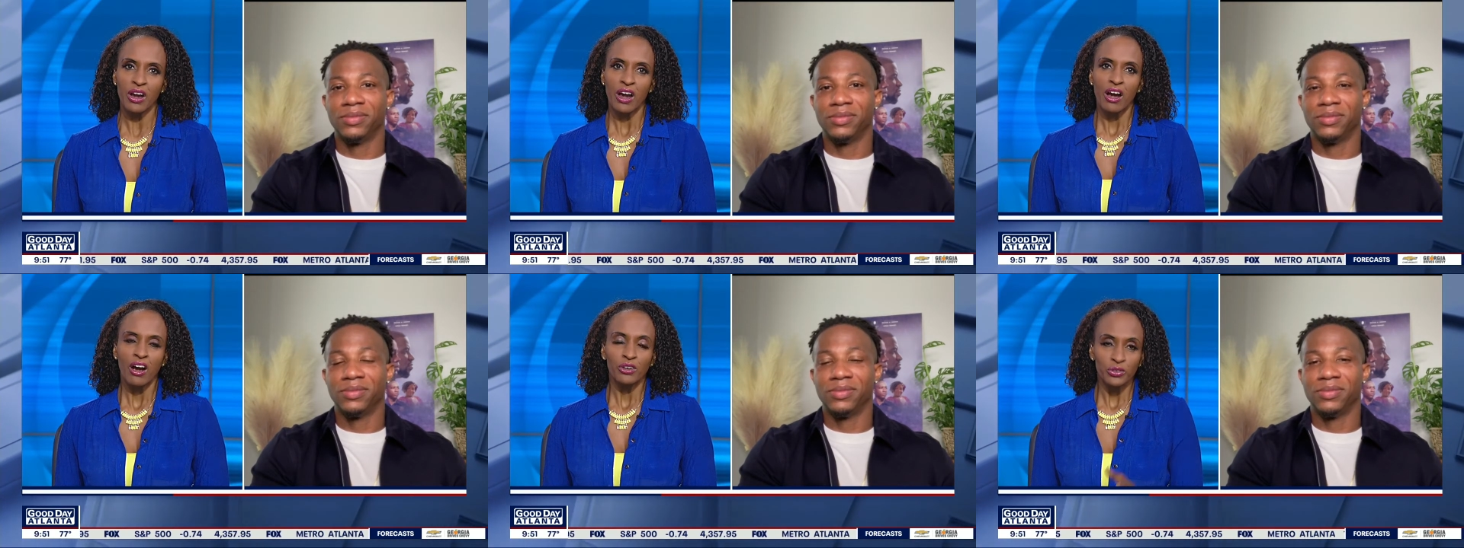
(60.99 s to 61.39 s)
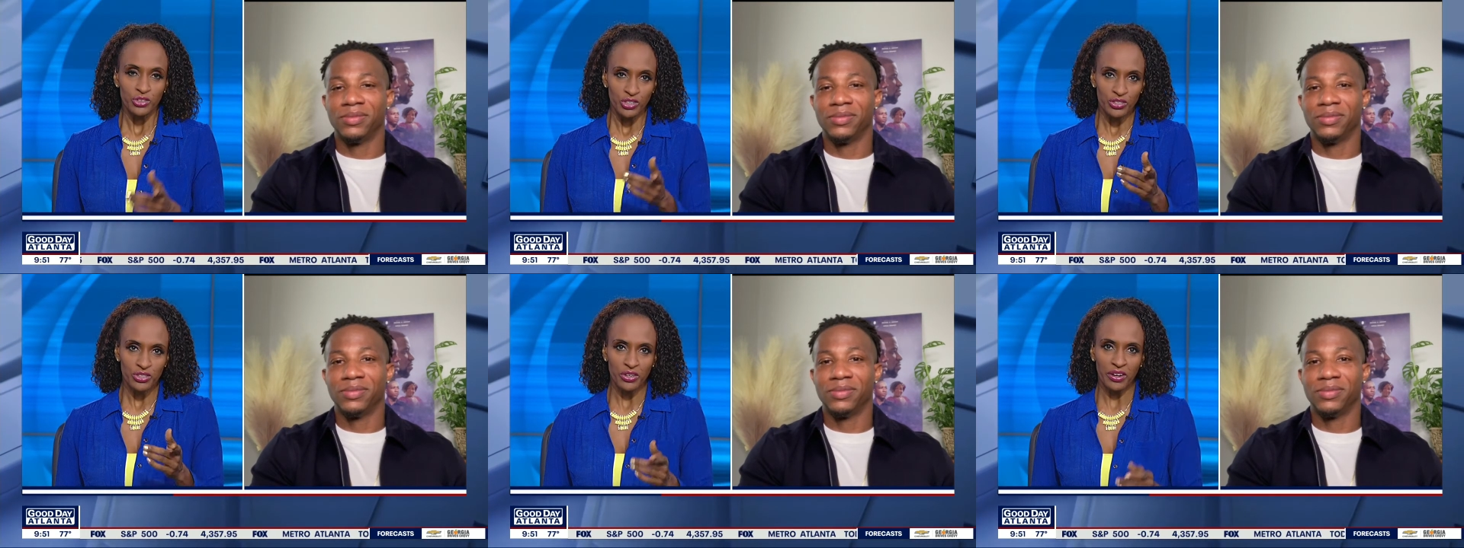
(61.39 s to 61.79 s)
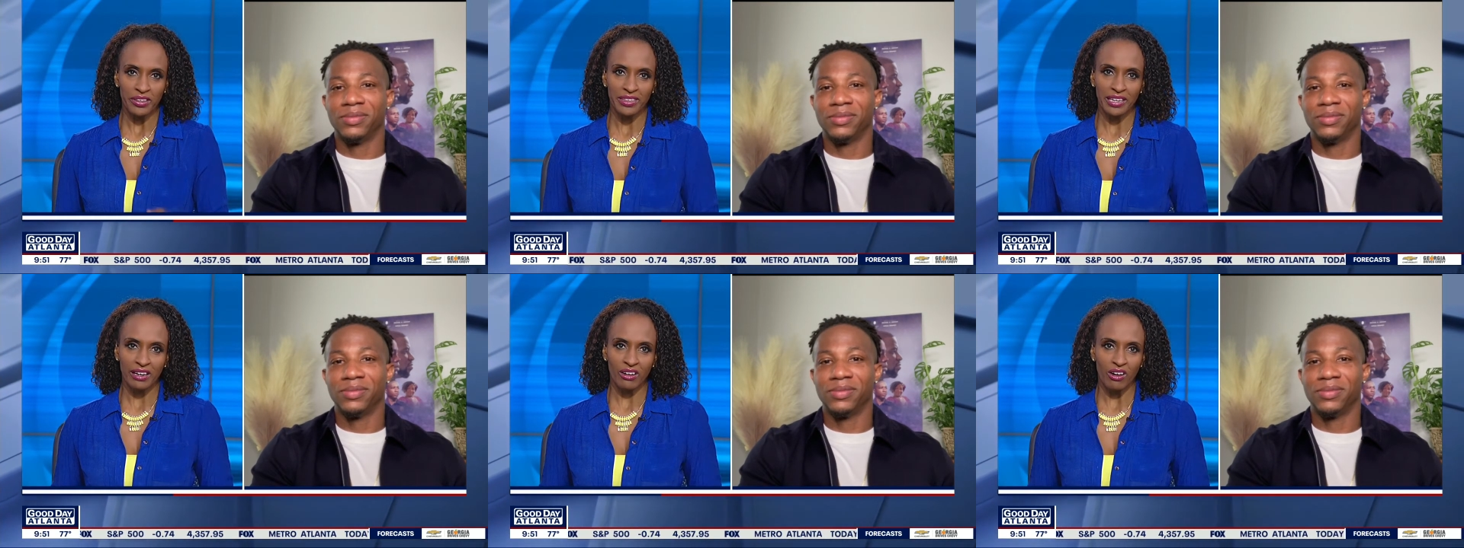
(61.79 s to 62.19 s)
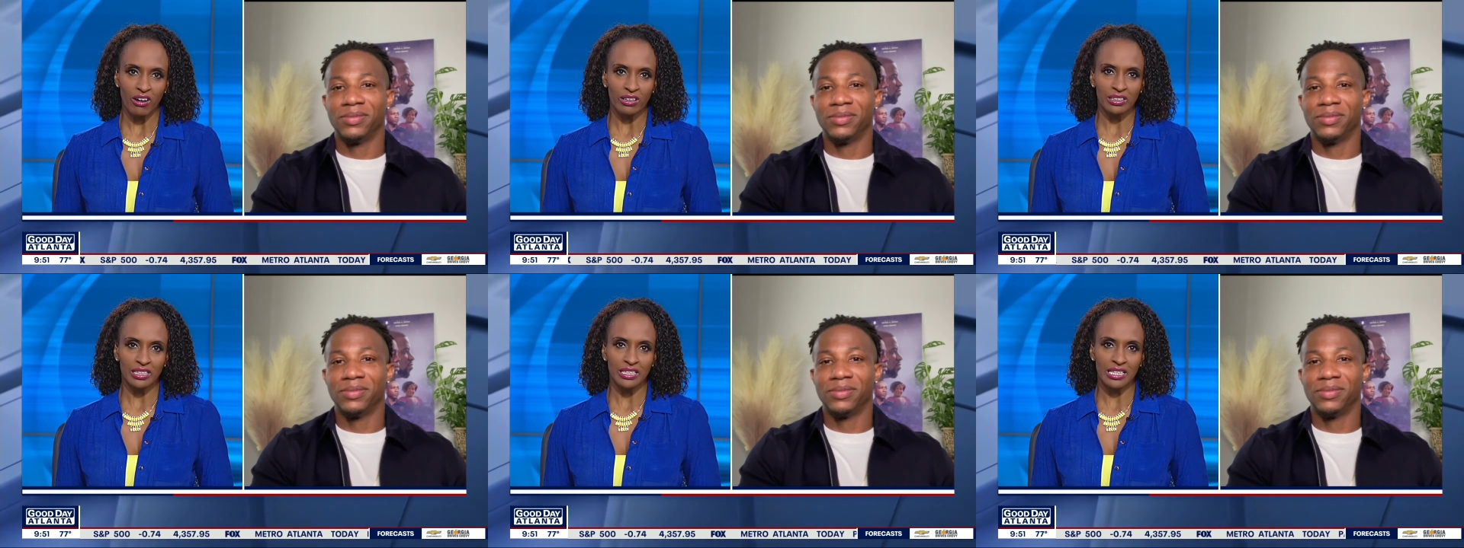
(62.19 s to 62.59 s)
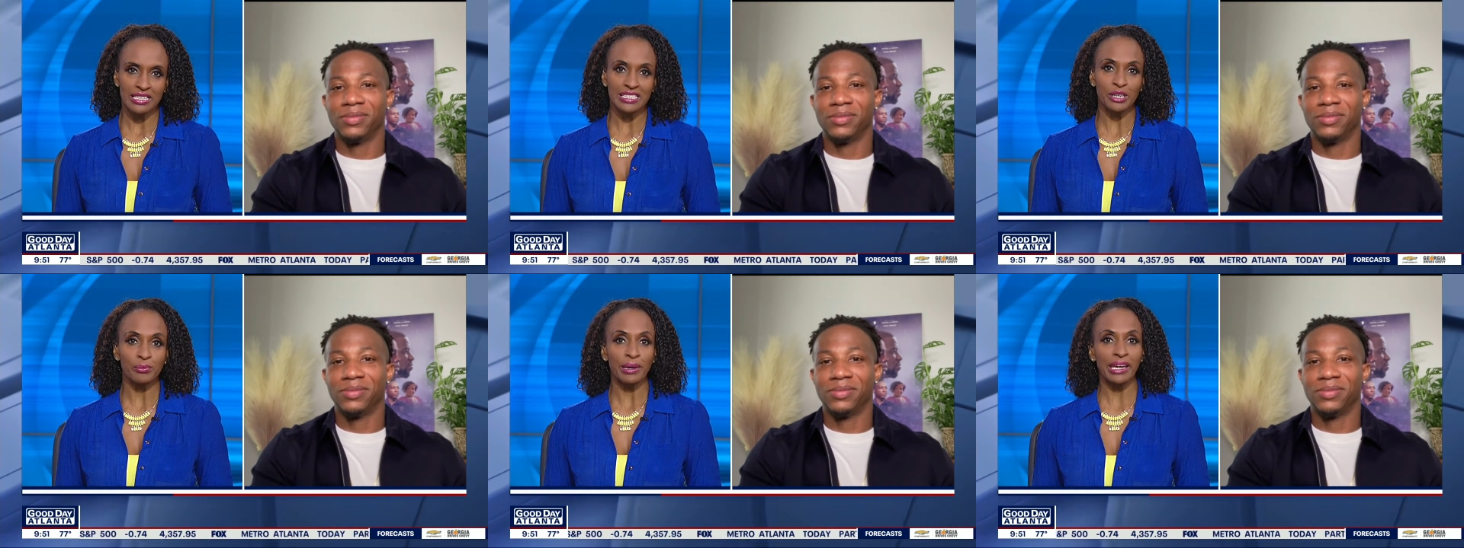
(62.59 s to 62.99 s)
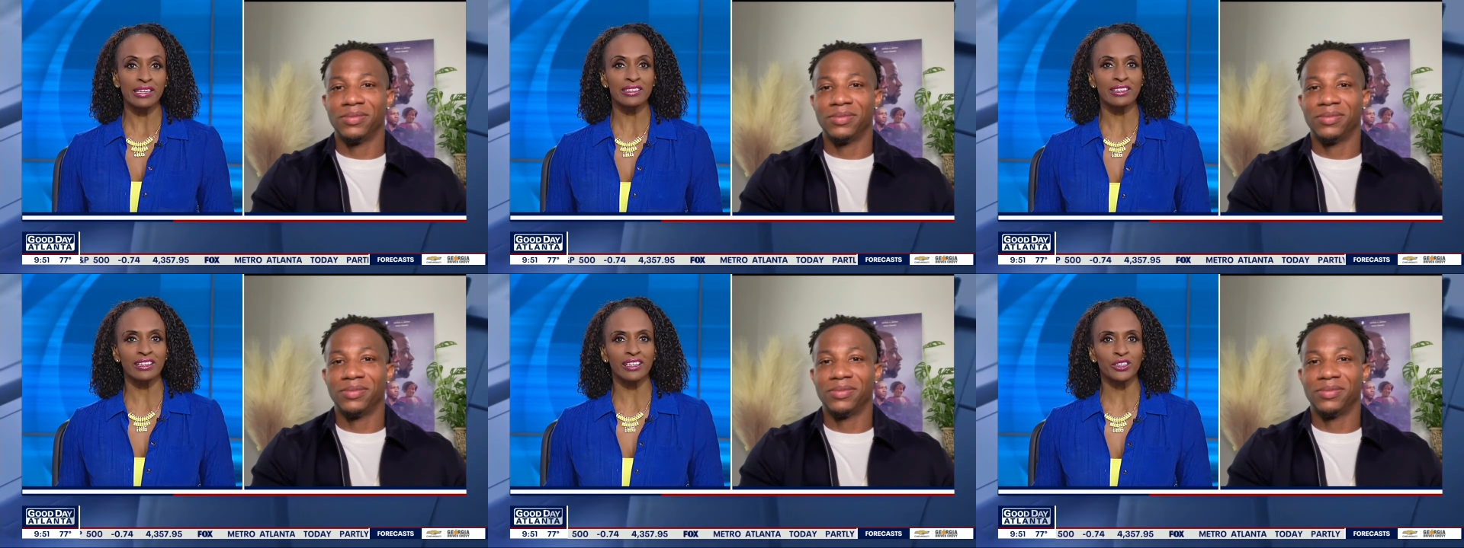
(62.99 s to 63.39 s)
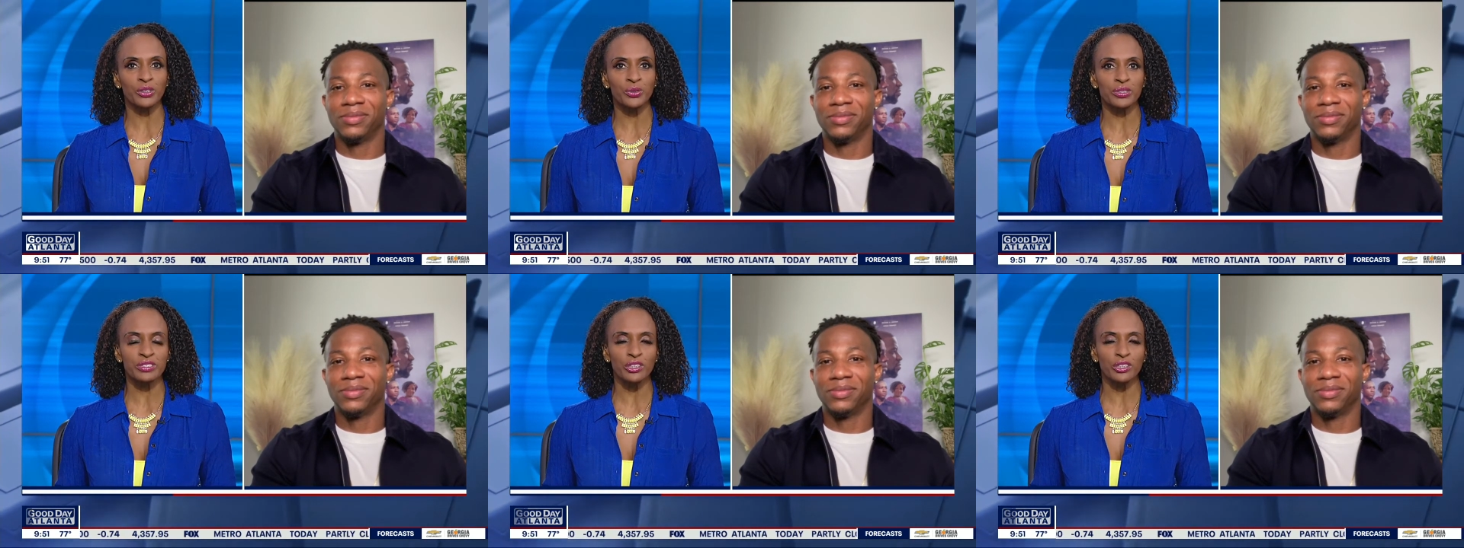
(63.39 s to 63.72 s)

Speaker 1: who just saw there, Arlen Escarpeta, who is a